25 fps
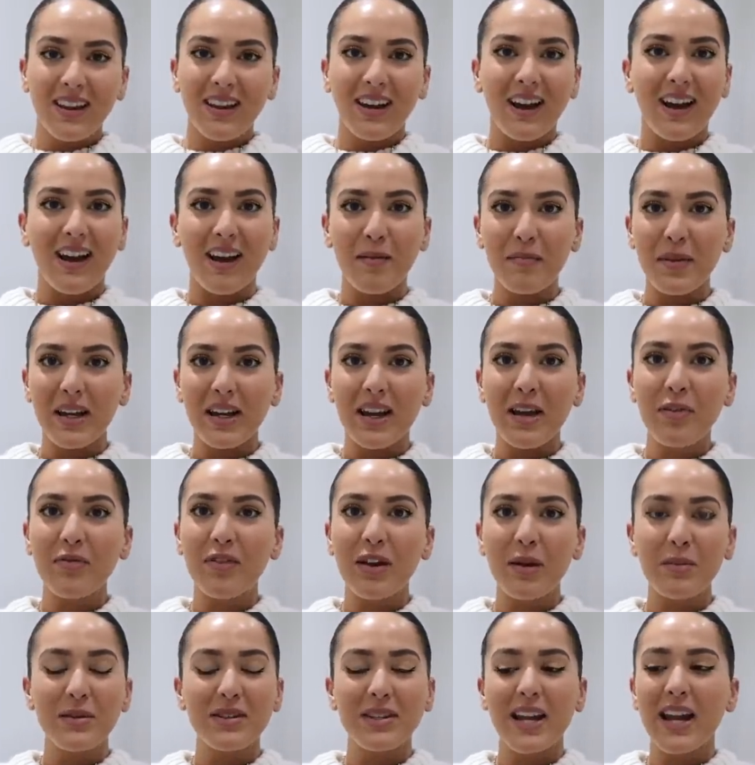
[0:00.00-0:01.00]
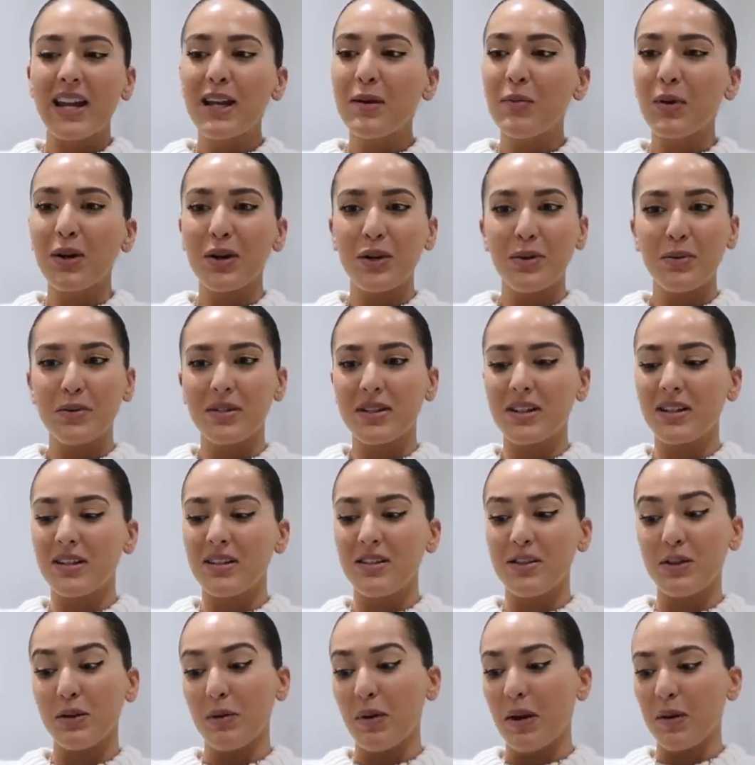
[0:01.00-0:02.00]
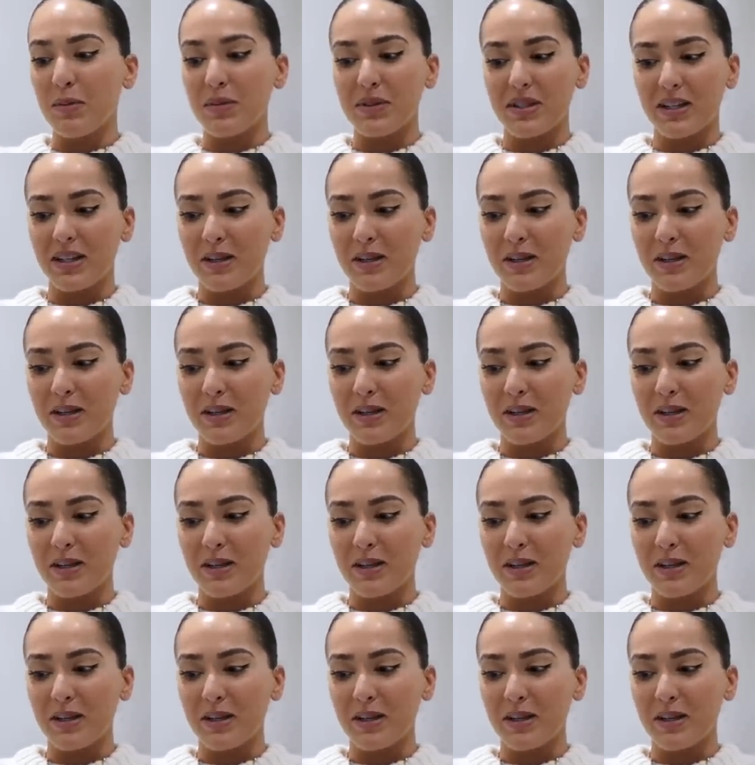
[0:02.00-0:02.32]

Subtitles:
I mean, if there was anyone who was gonna do it, it was gonna